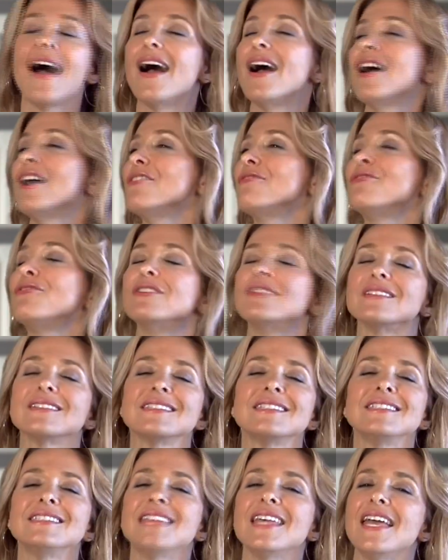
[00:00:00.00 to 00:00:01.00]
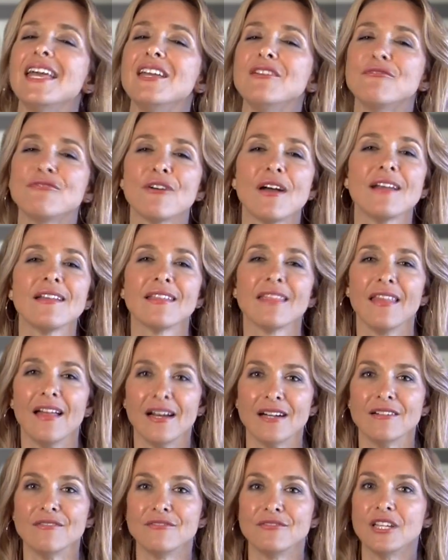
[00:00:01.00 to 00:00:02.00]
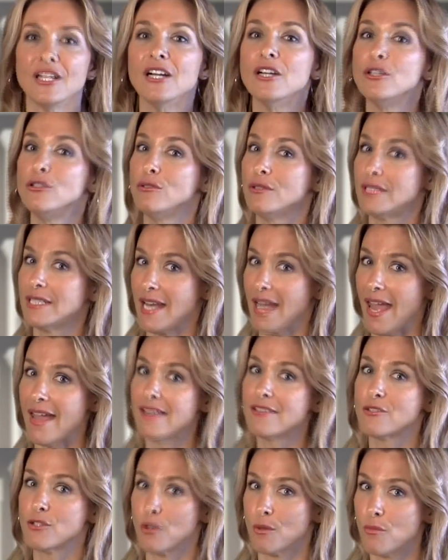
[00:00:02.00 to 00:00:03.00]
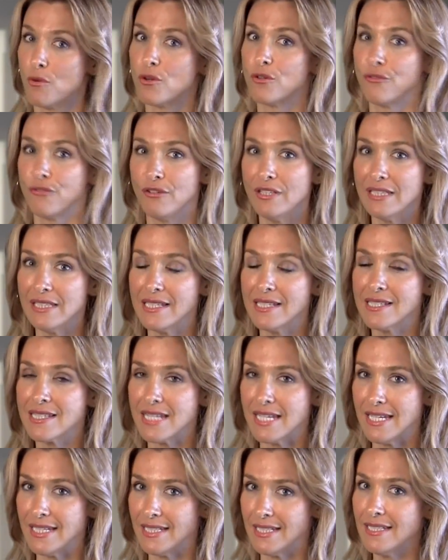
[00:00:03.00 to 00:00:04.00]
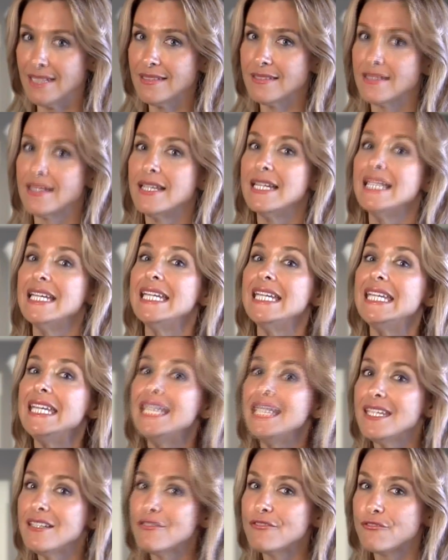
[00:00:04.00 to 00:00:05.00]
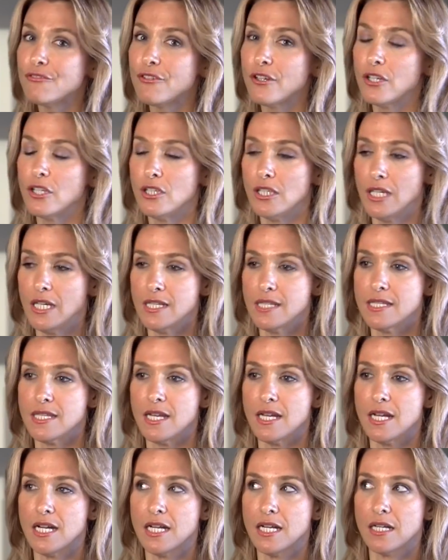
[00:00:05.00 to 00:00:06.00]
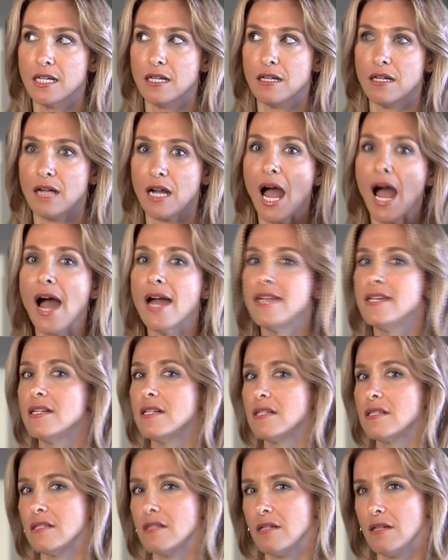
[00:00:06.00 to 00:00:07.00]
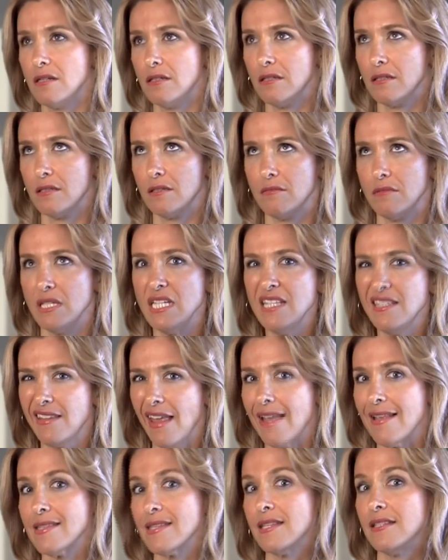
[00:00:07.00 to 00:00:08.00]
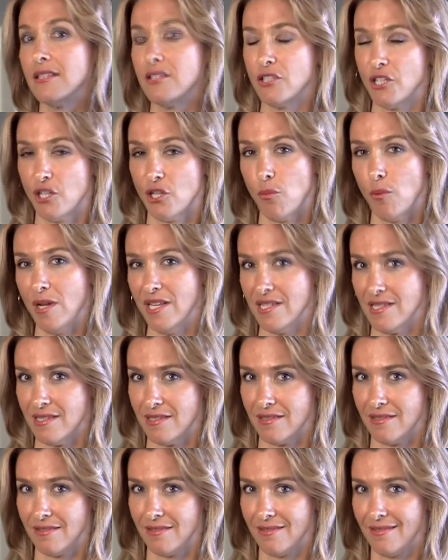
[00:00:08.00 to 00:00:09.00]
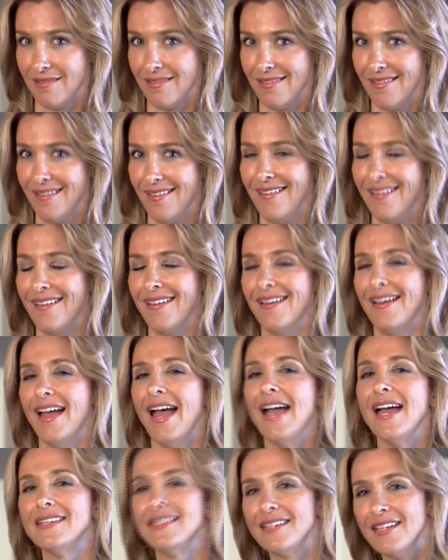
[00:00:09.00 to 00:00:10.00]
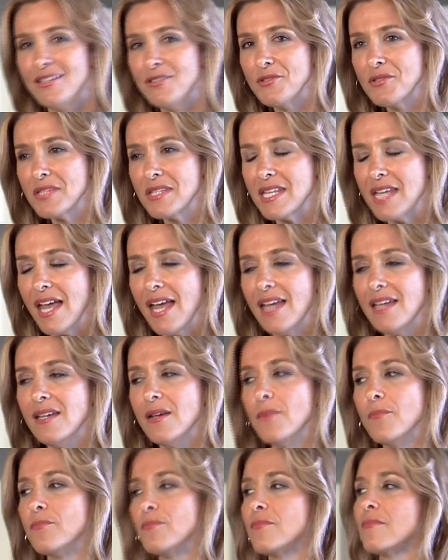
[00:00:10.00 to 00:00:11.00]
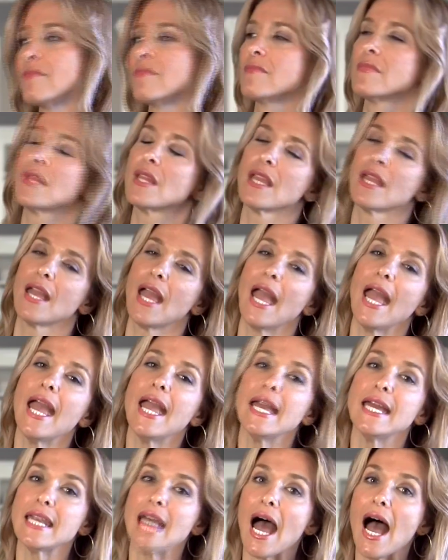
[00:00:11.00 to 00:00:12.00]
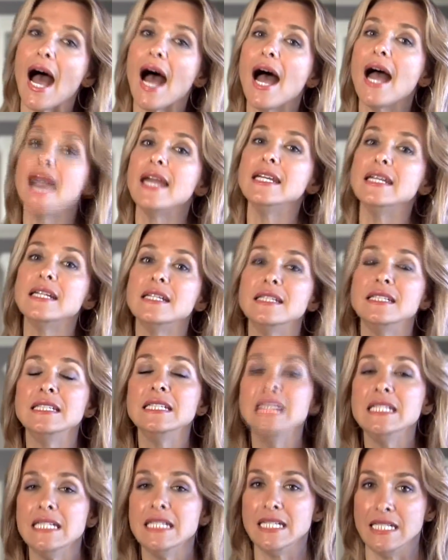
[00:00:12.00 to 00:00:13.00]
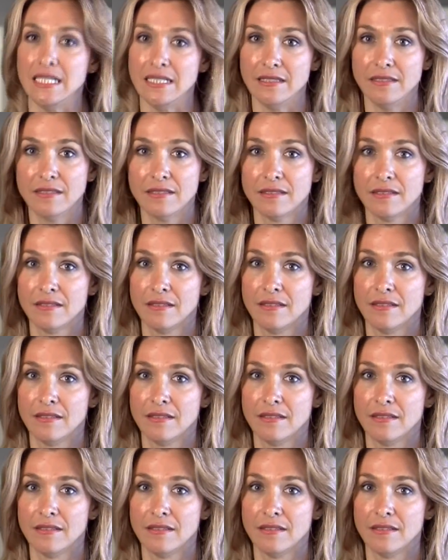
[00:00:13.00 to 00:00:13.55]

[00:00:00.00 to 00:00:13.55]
I feel safe and loved. You can add some more feelings in it if it's a higher intensity request. And then you say, and I need